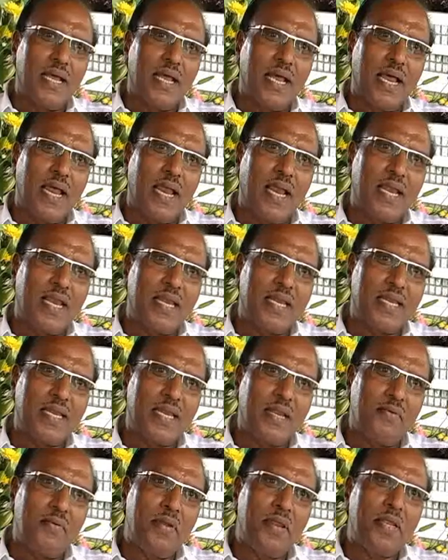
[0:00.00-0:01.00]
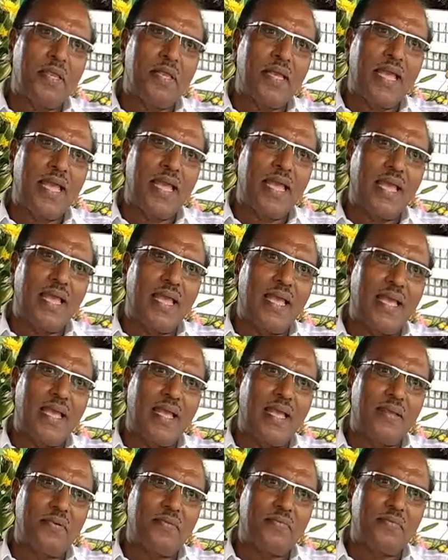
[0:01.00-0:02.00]
And giving
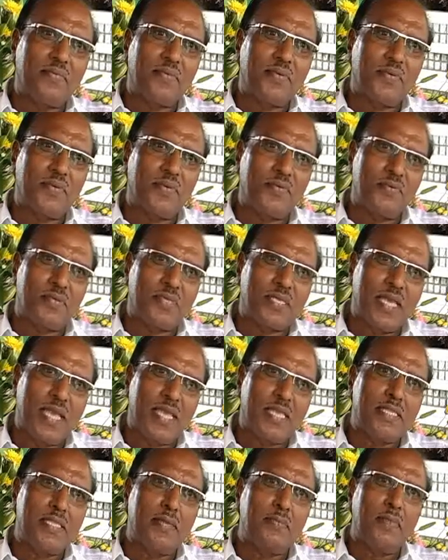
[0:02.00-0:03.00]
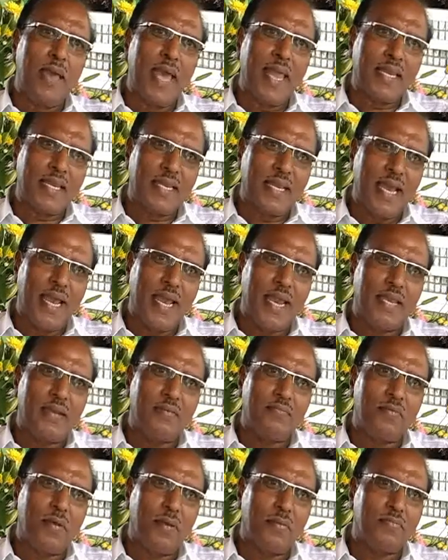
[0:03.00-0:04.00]
to change the
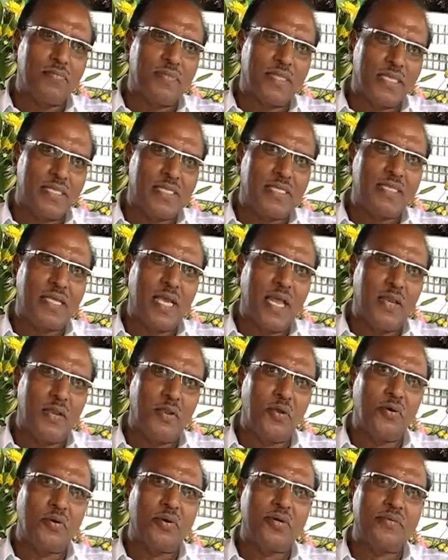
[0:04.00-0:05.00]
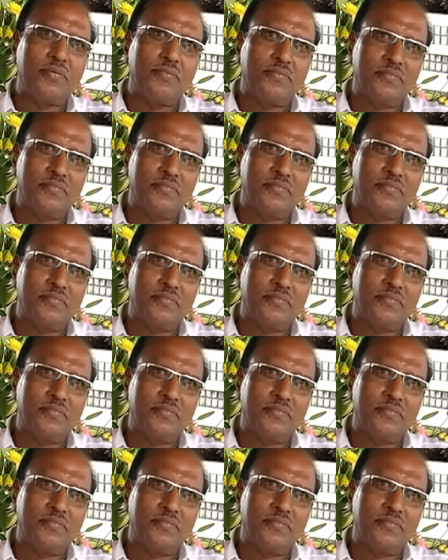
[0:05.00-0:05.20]
mankind from this Kali Yuga